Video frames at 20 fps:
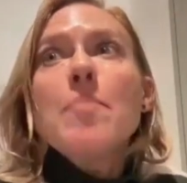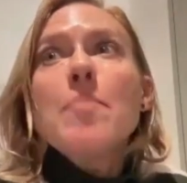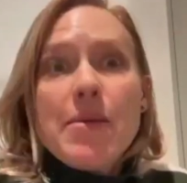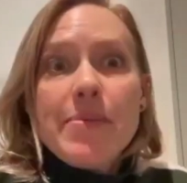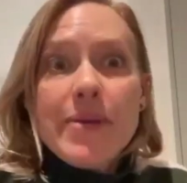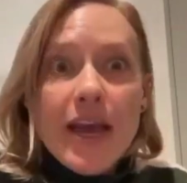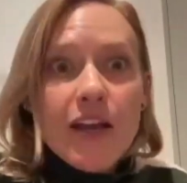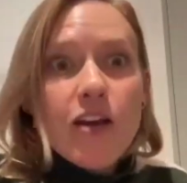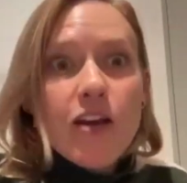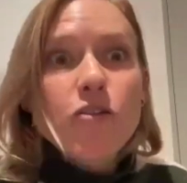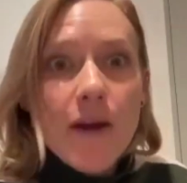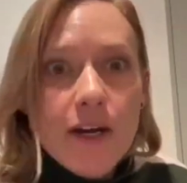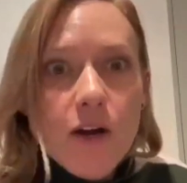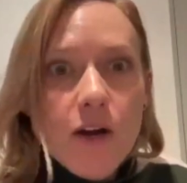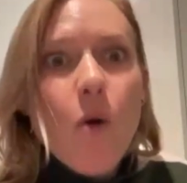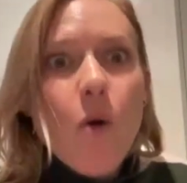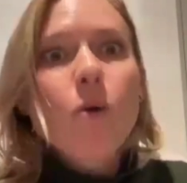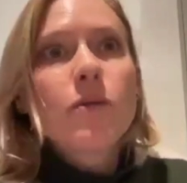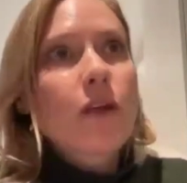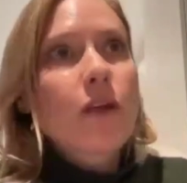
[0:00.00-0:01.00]
maybe I could write
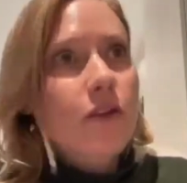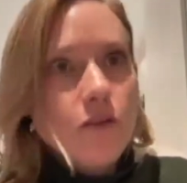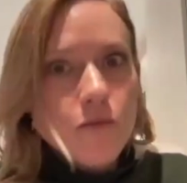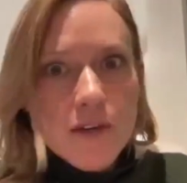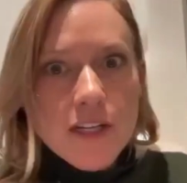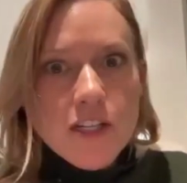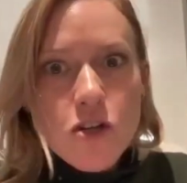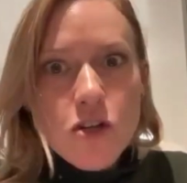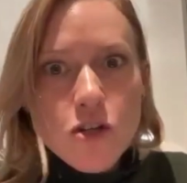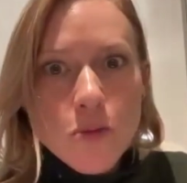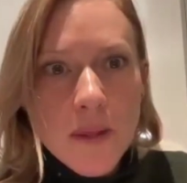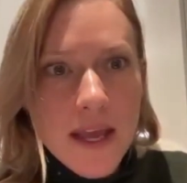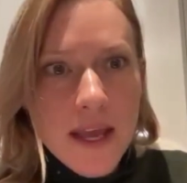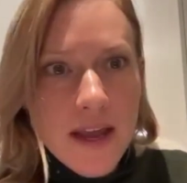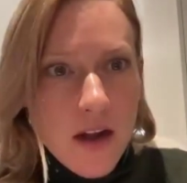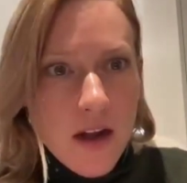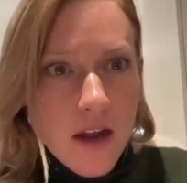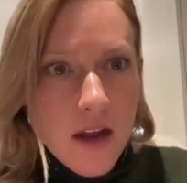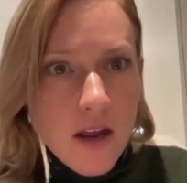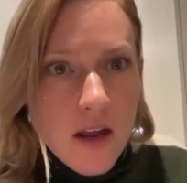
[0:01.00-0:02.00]
a whole nother research
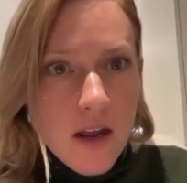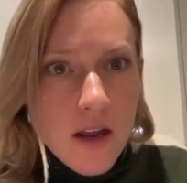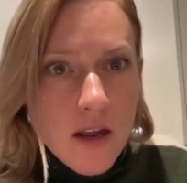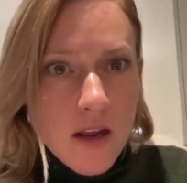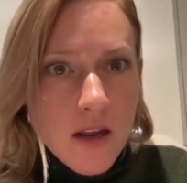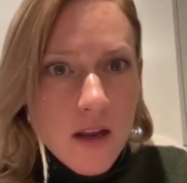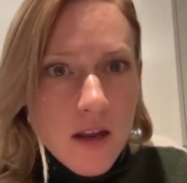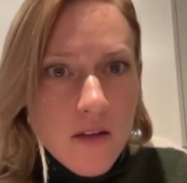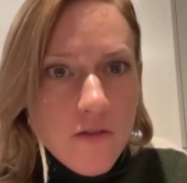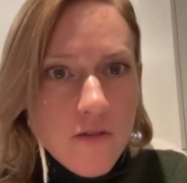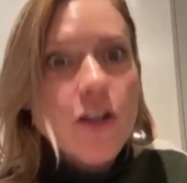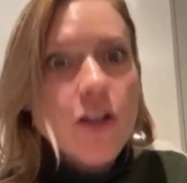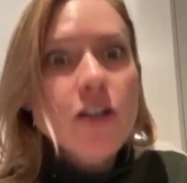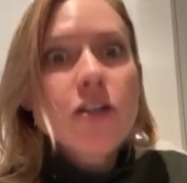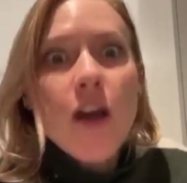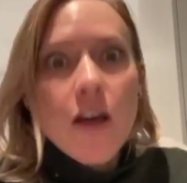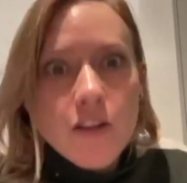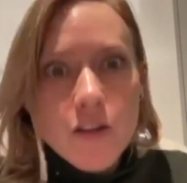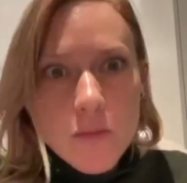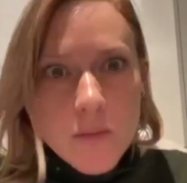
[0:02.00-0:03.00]
plan for
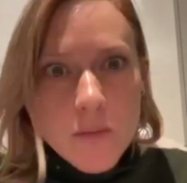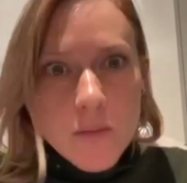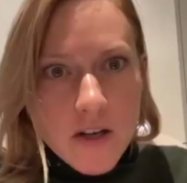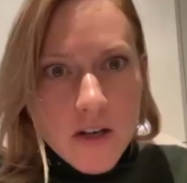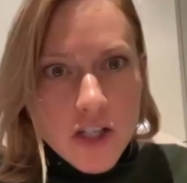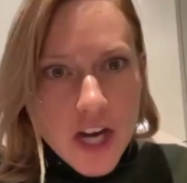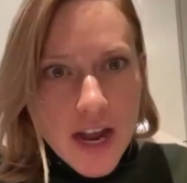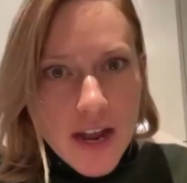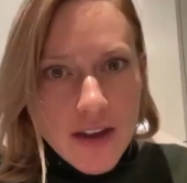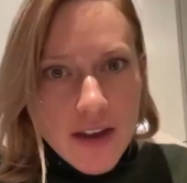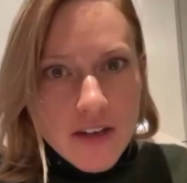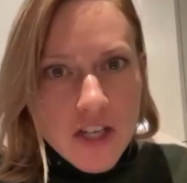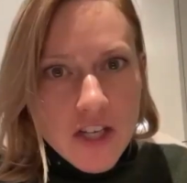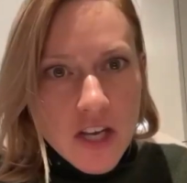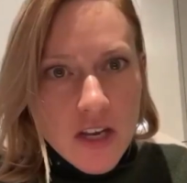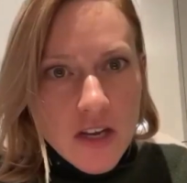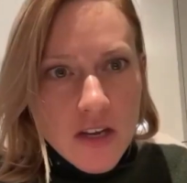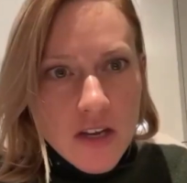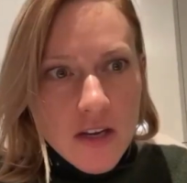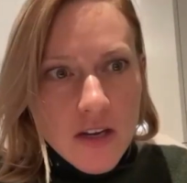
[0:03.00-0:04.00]
another project.